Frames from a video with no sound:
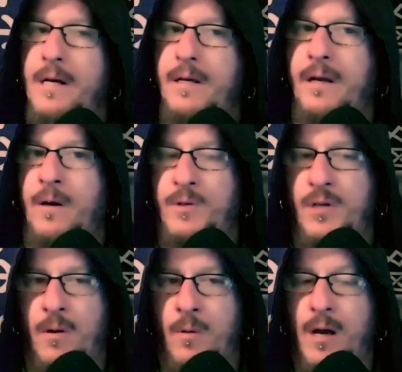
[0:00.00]
you know,
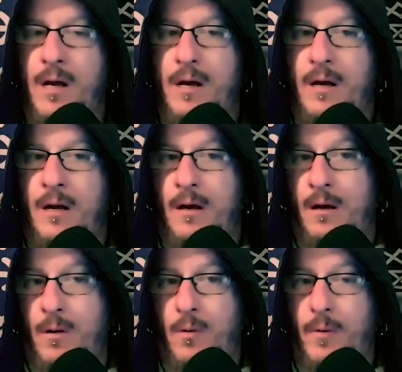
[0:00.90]
so
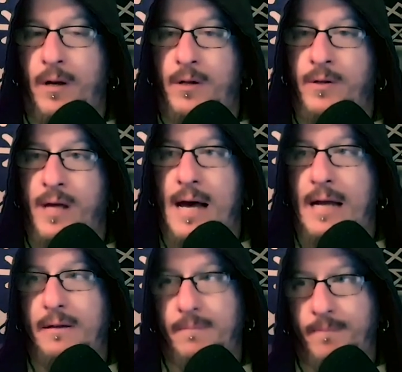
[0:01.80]
we were going to do that,